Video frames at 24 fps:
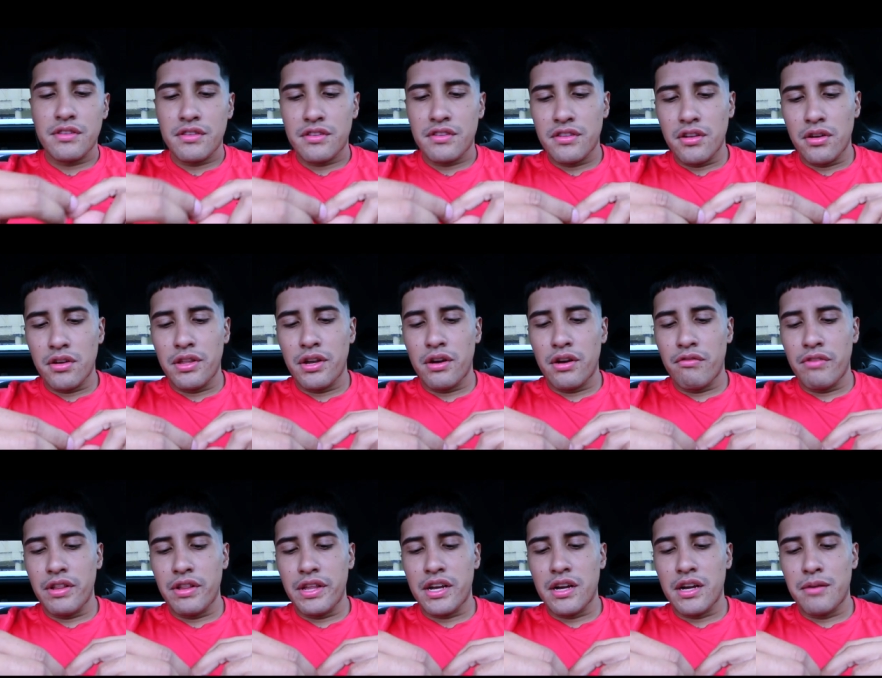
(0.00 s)
So they
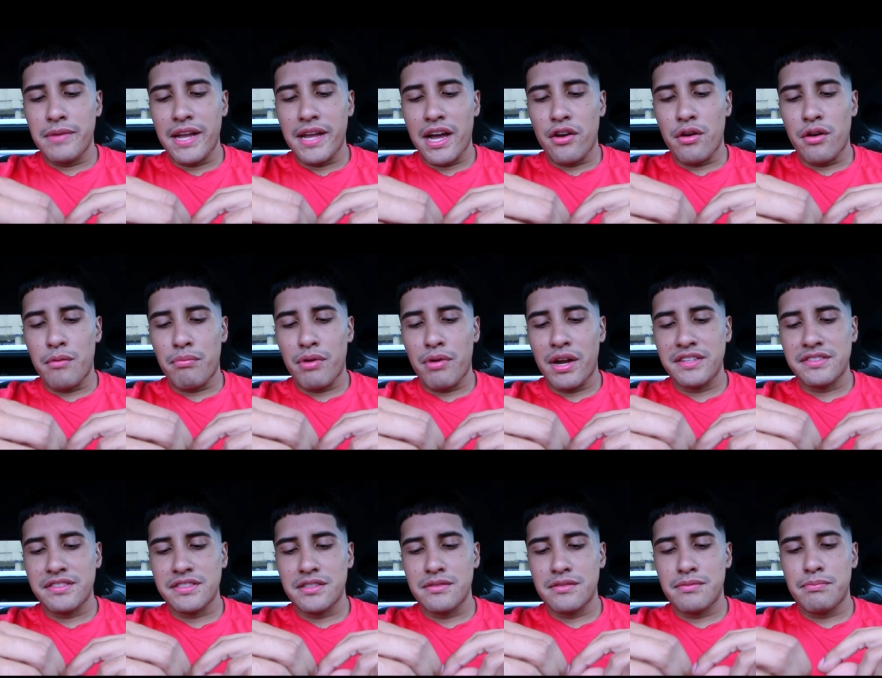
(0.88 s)
don't really come down on
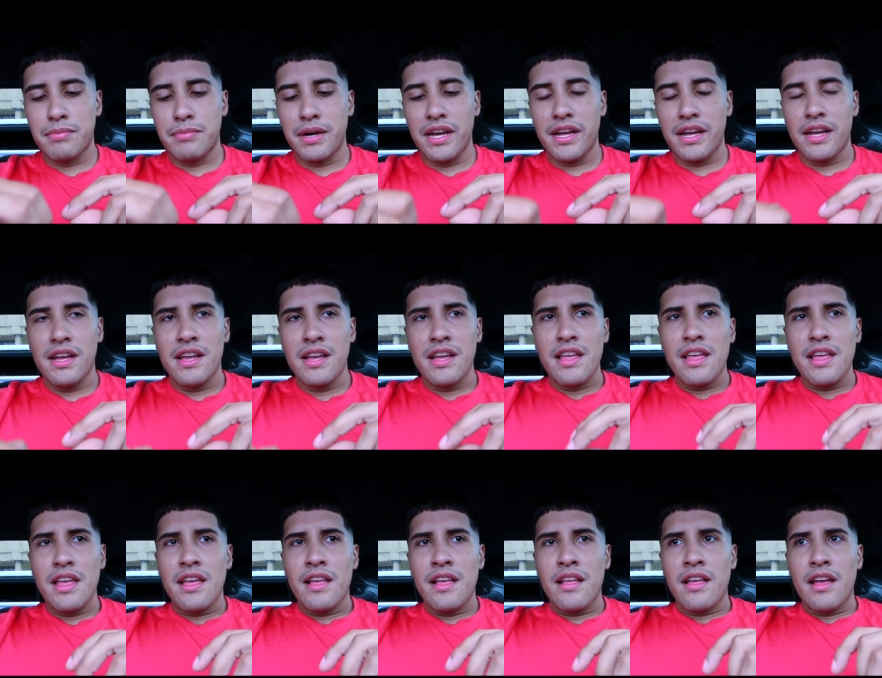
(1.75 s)
prices, but
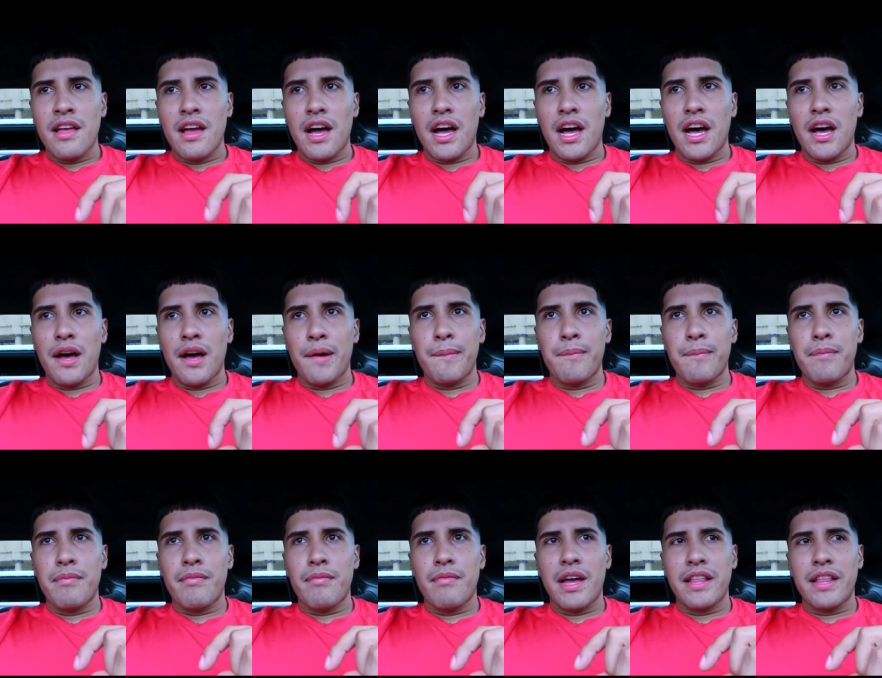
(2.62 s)

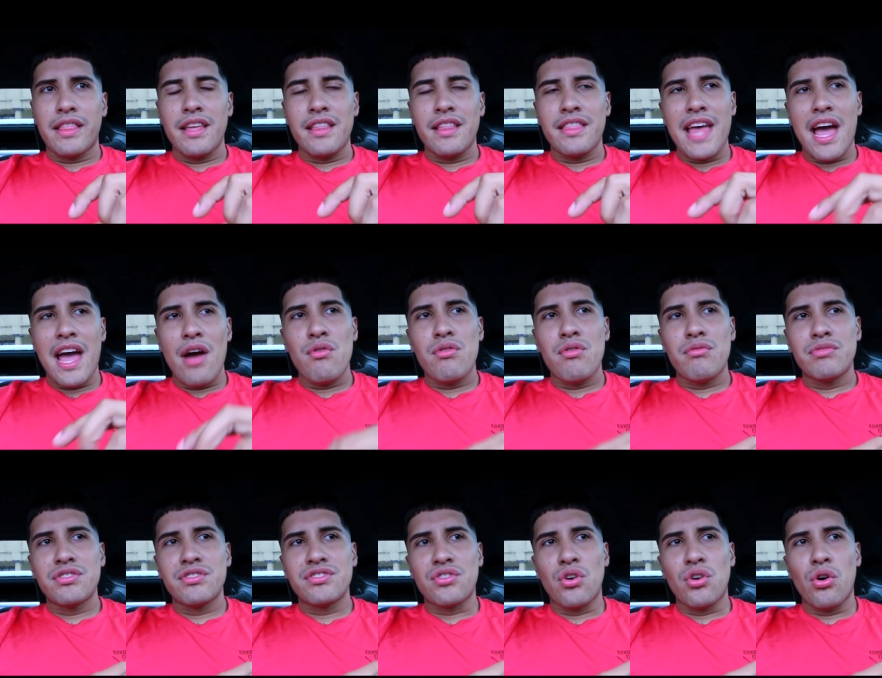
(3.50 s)
um, I think that
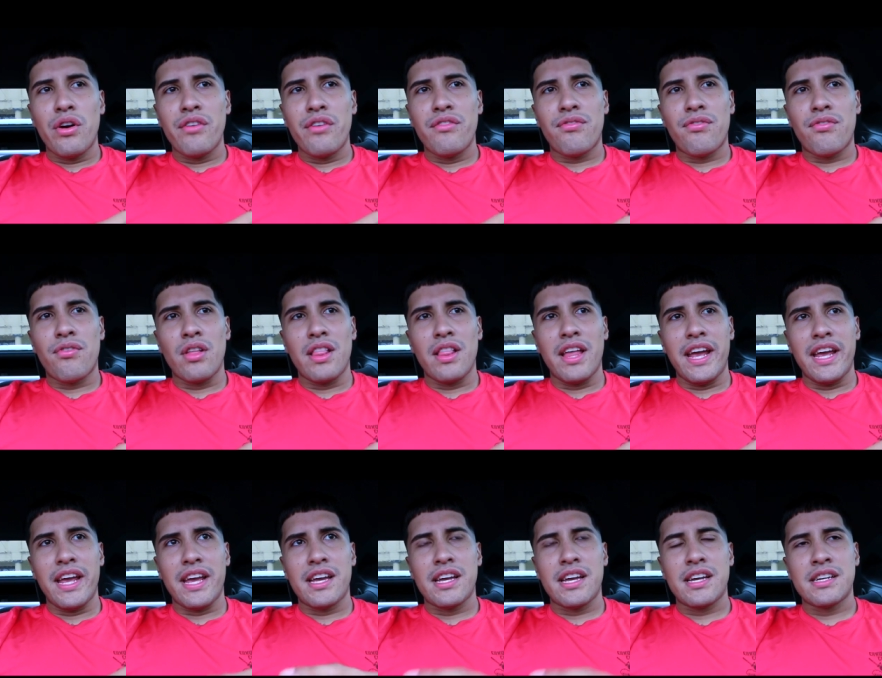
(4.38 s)
one was going for
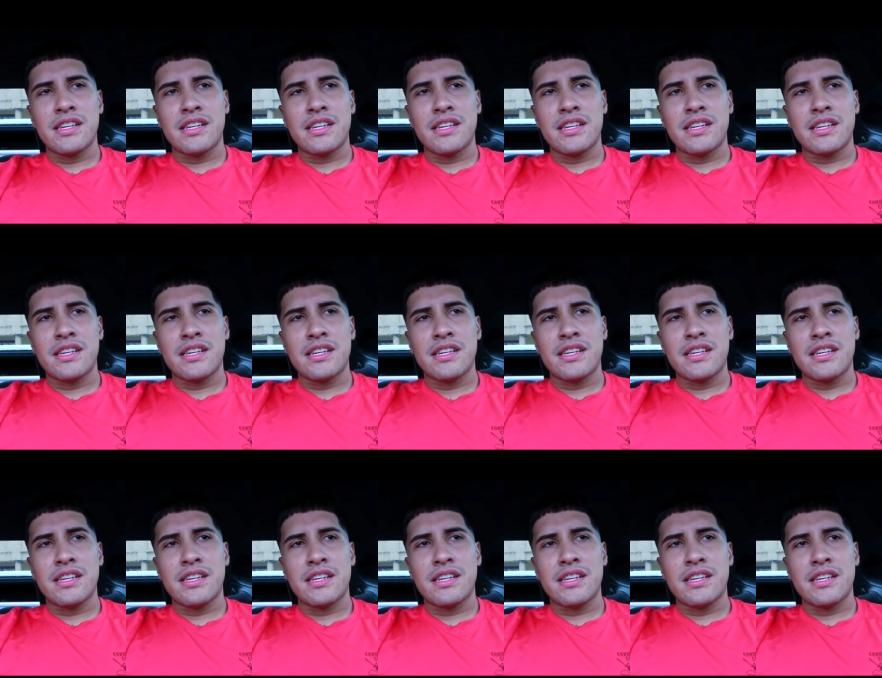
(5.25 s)
like